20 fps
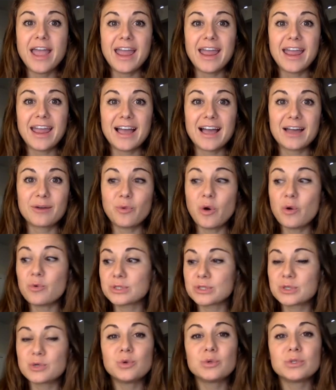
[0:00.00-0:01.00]
And what
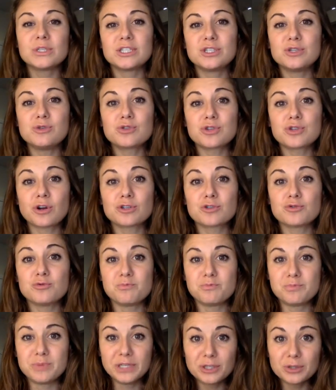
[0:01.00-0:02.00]
was cool is you start to
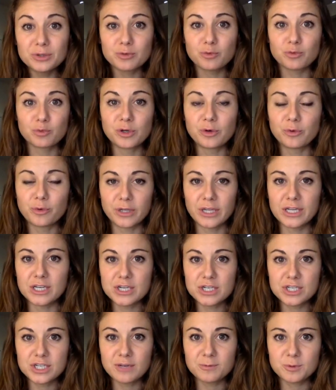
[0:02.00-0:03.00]
build real
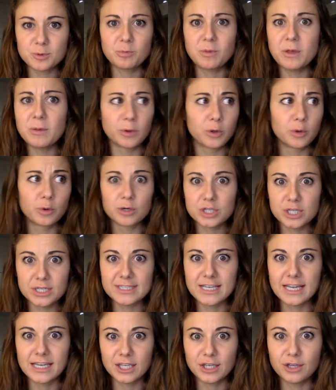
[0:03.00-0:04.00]
relationships with people who are just
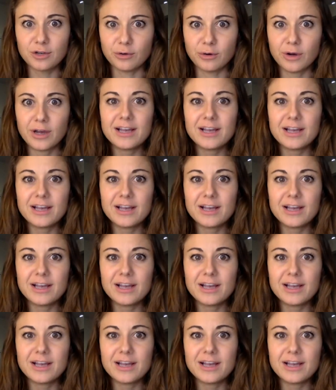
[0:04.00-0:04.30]
like you.